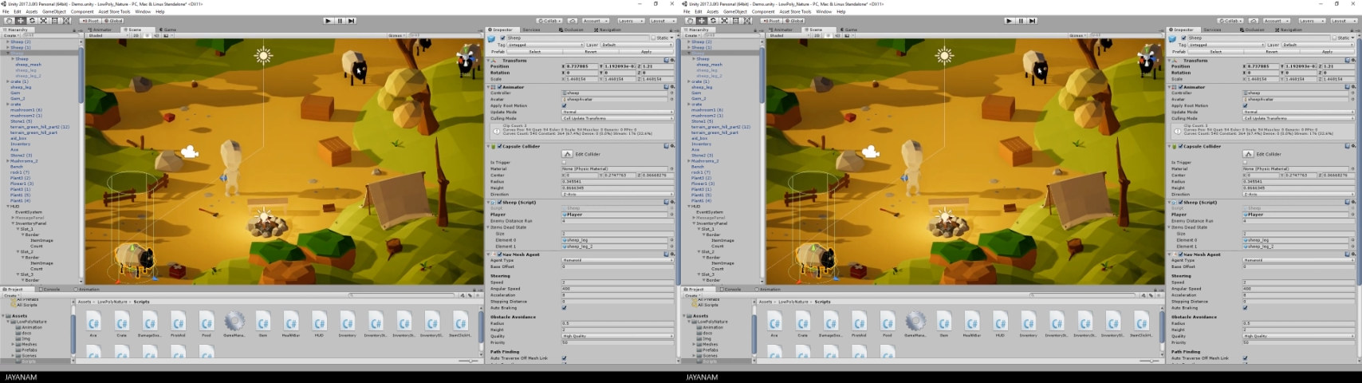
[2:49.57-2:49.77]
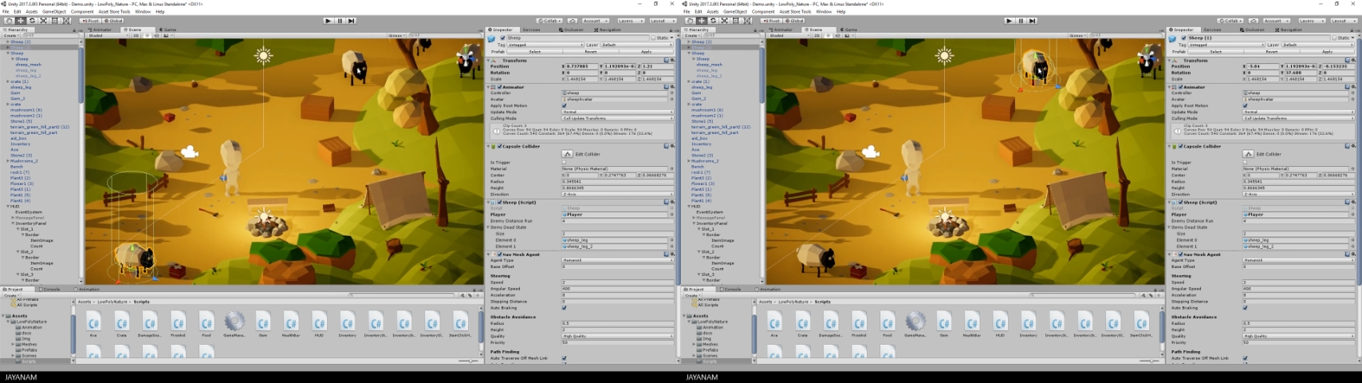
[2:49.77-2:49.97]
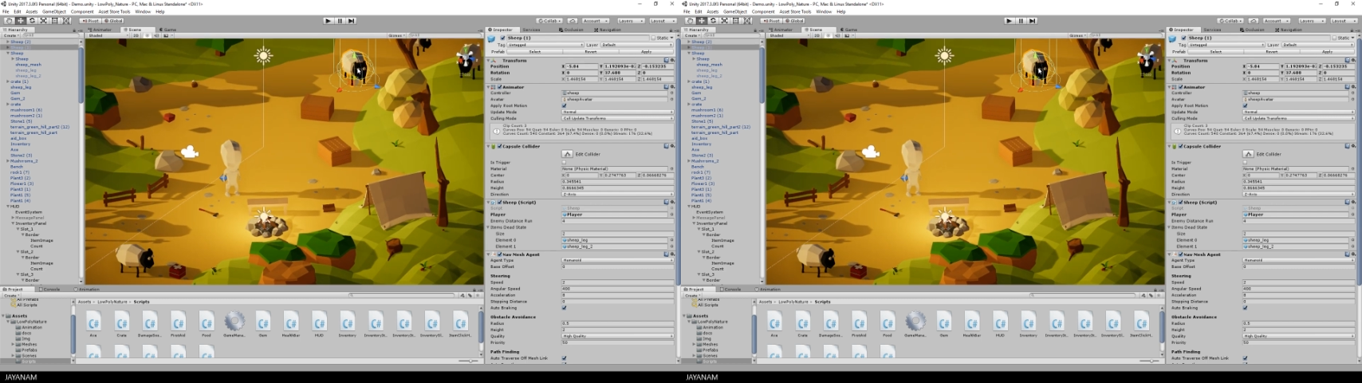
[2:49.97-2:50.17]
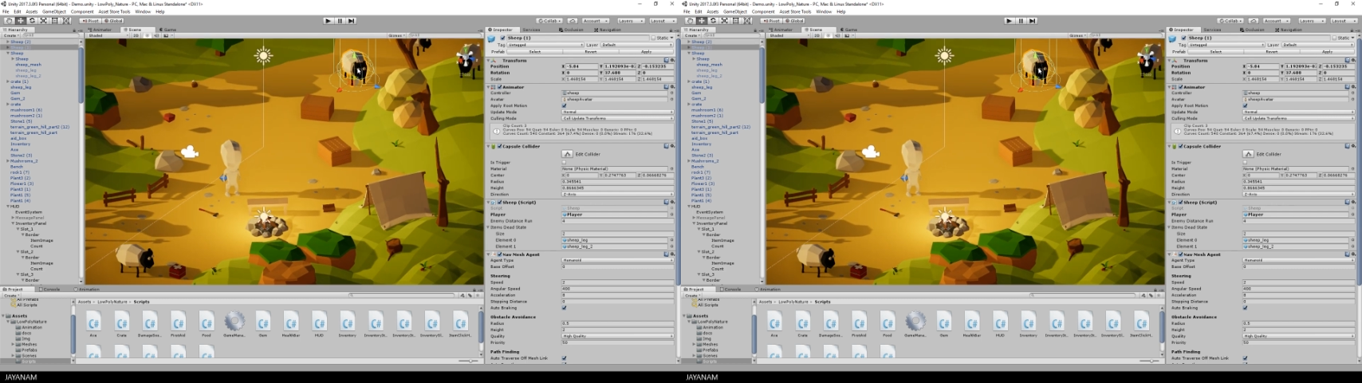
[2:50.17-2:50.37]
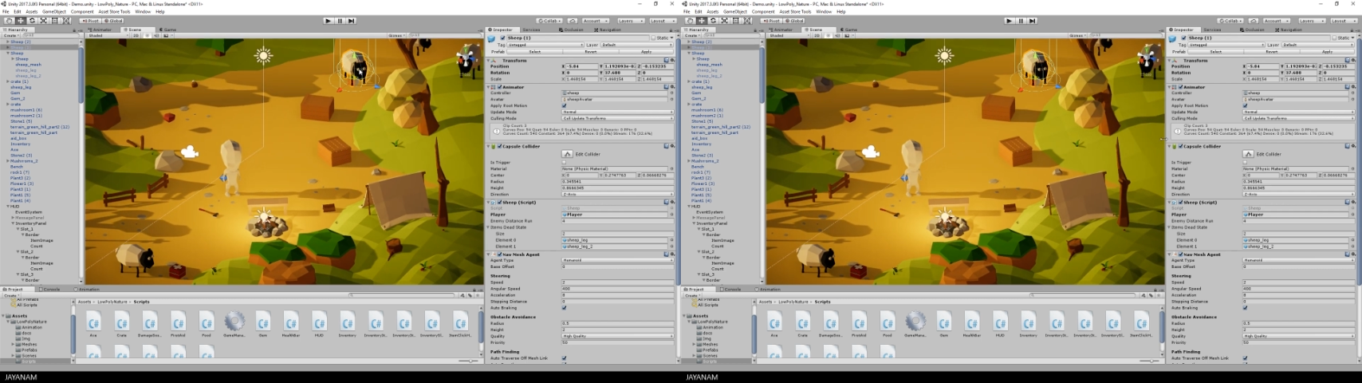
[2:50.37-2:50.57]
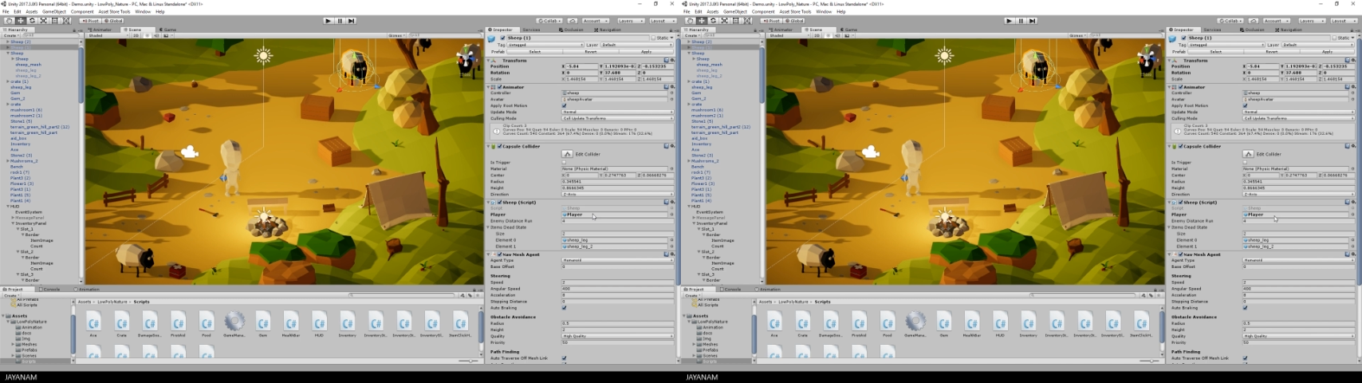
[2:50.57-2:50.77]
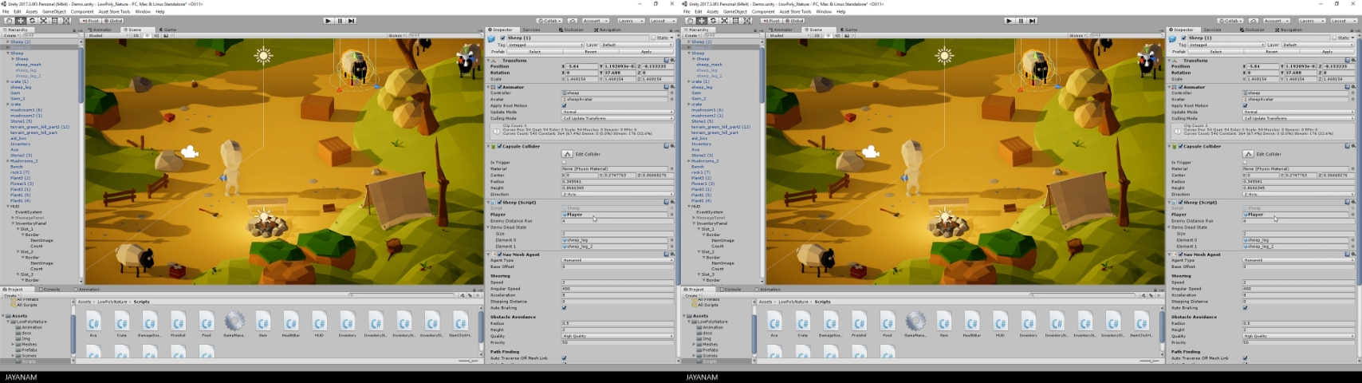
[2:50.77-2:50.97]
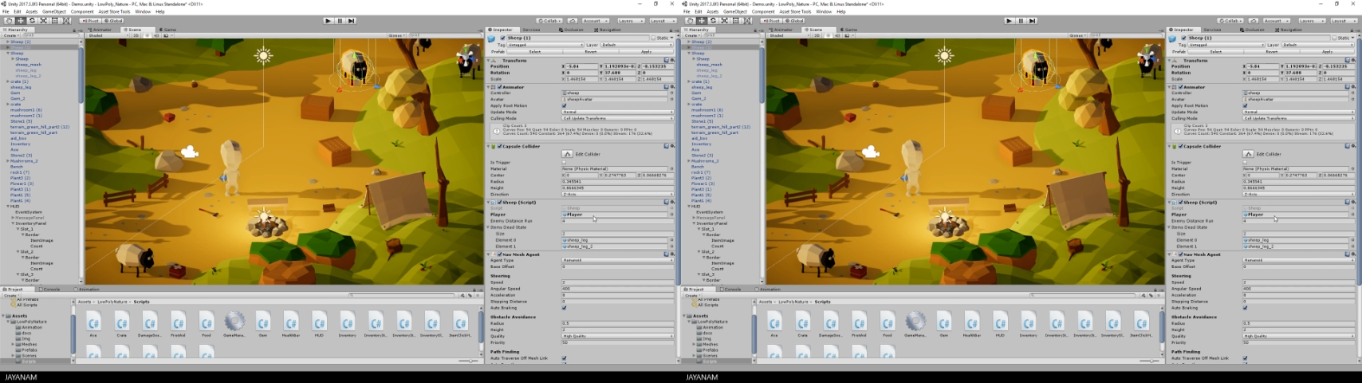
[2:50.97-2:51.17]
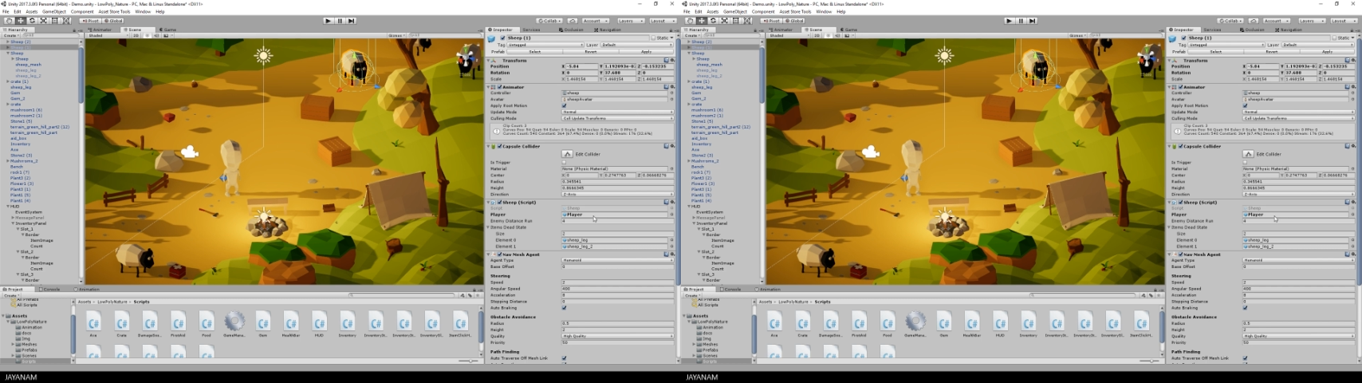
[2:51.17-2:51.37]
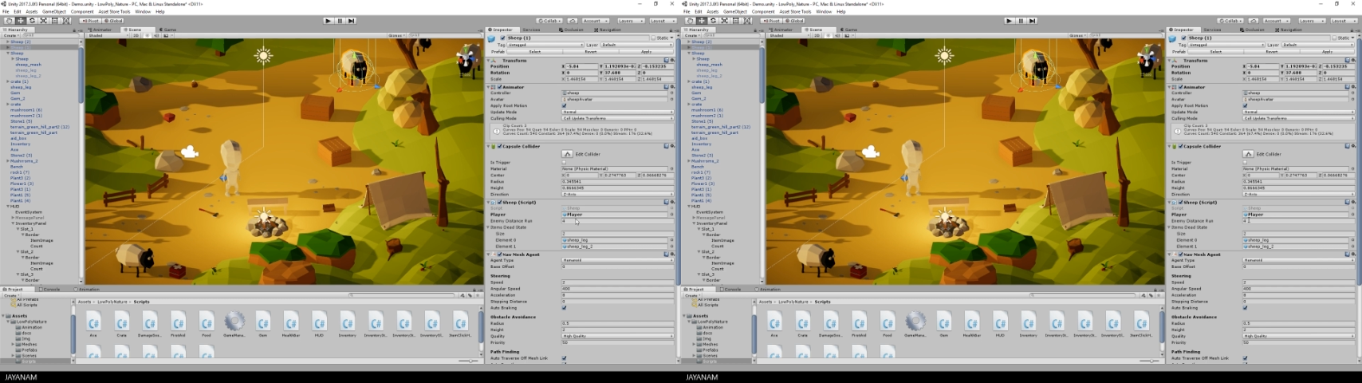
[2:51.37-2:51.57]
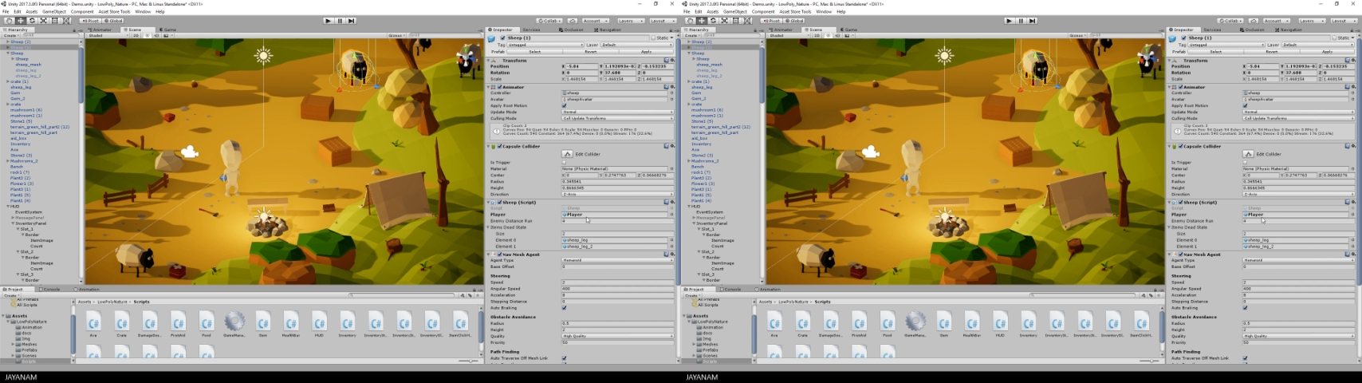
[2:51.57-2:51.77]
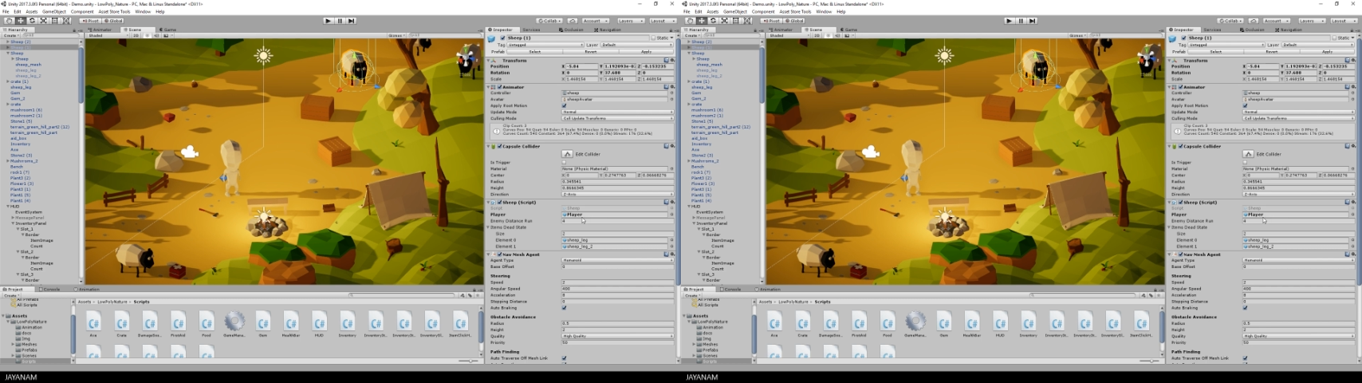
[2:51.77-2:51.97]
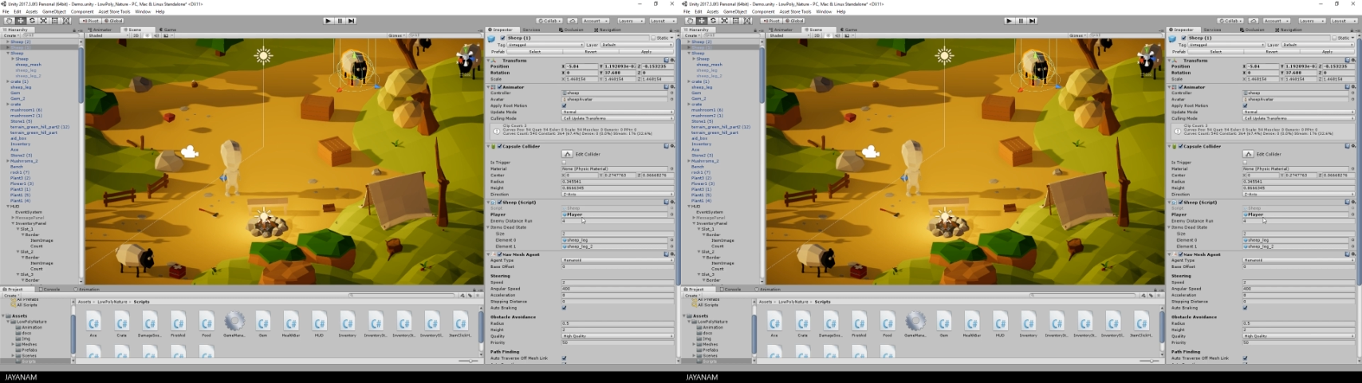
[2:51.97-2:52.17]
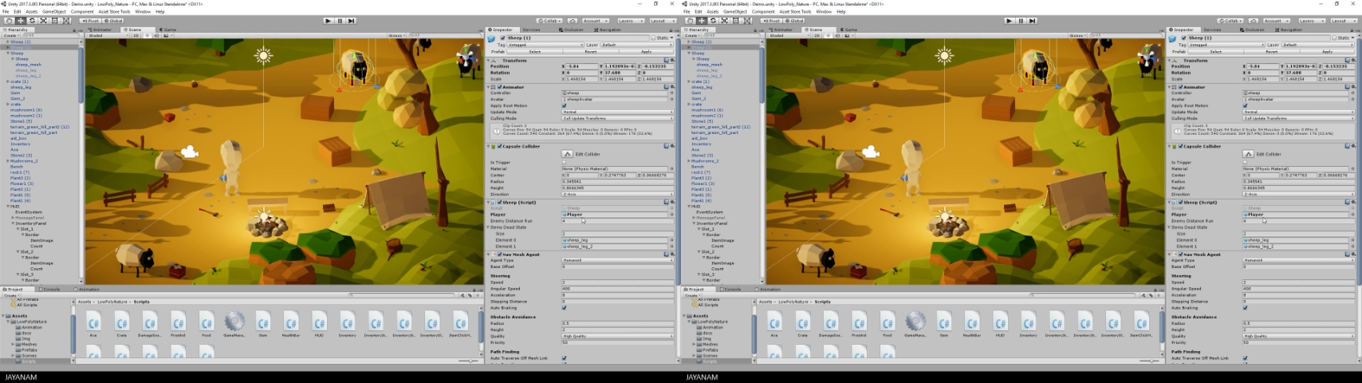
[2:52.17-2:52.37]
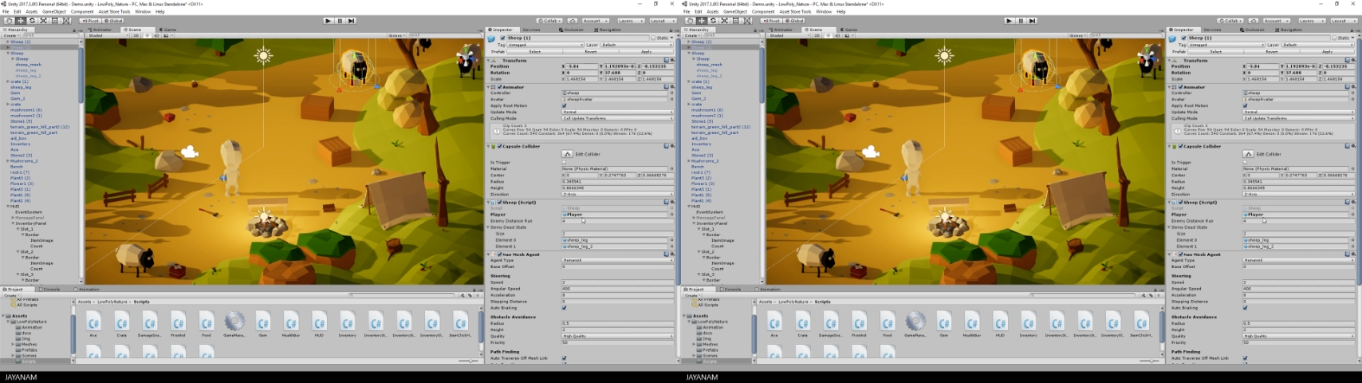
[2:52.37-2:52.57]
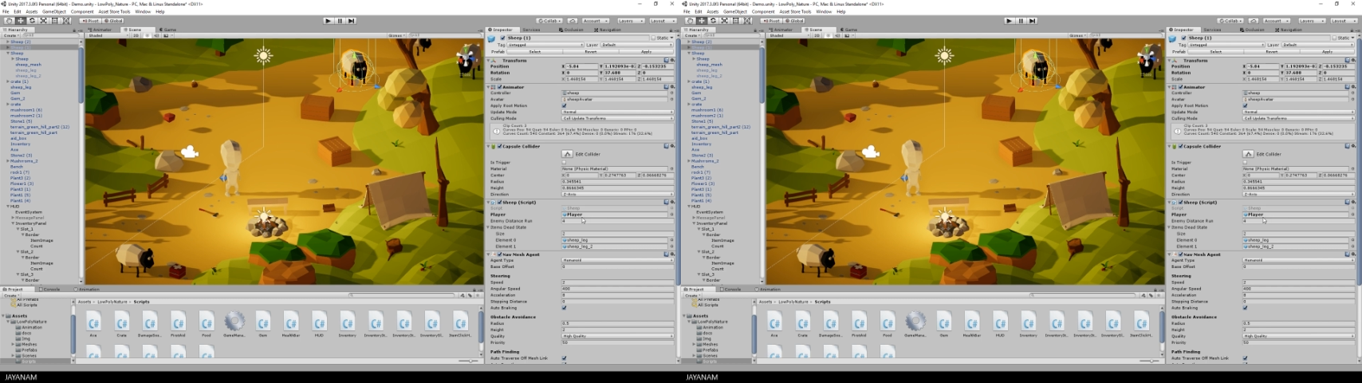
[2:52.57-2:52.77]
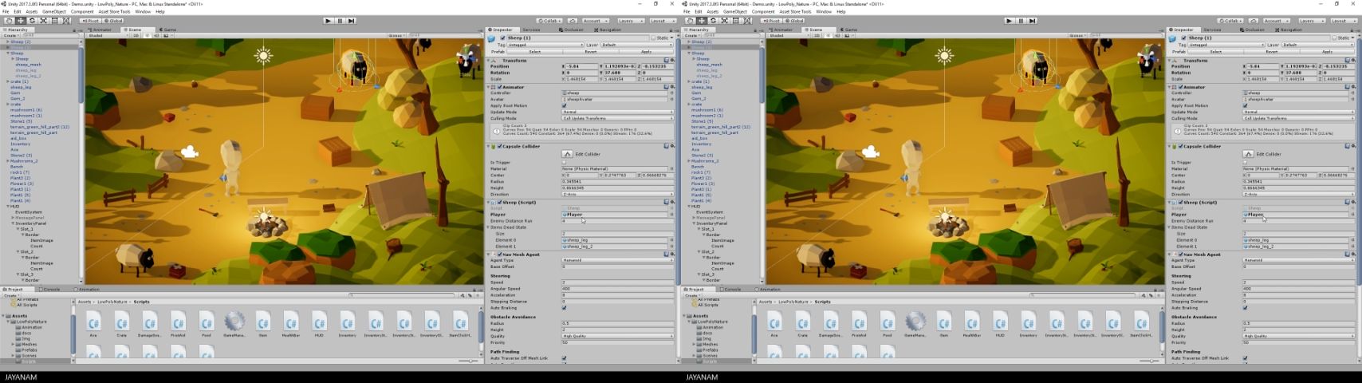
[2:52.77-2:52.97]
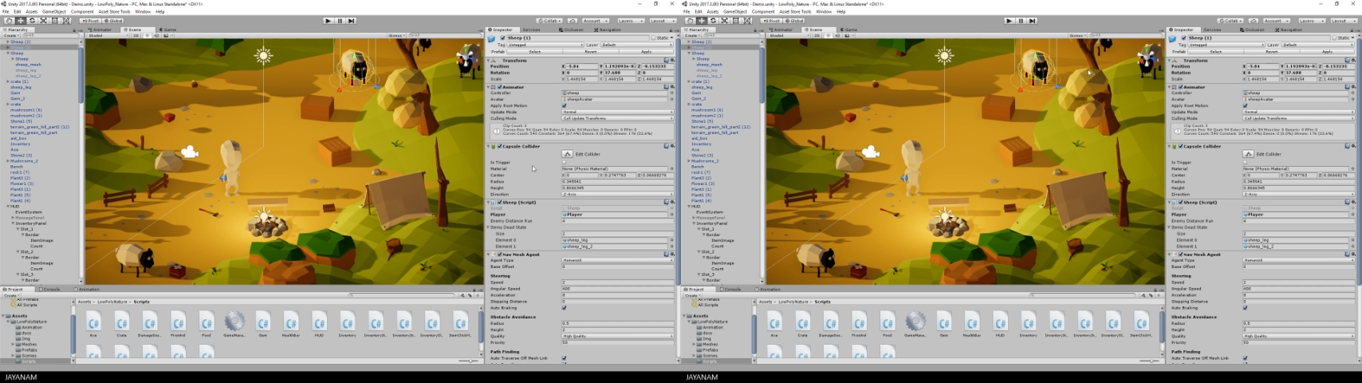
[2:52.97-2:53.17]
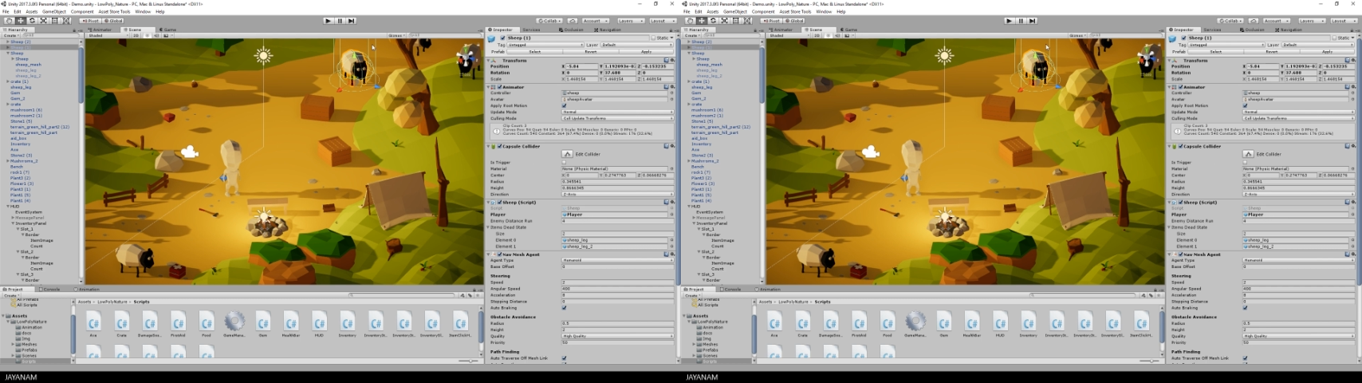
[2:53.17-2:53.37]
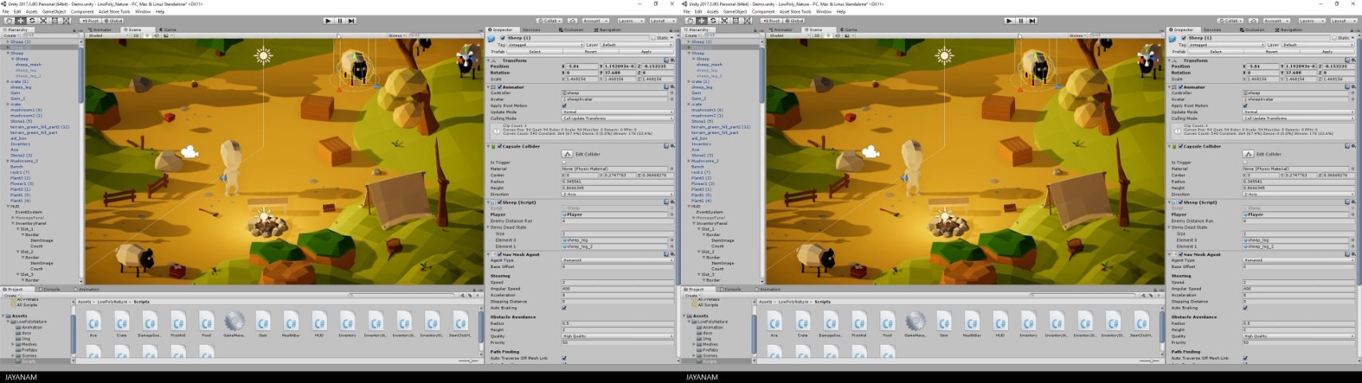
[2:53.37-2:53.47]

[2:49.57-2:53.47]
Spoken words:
[unreadable: no face in view]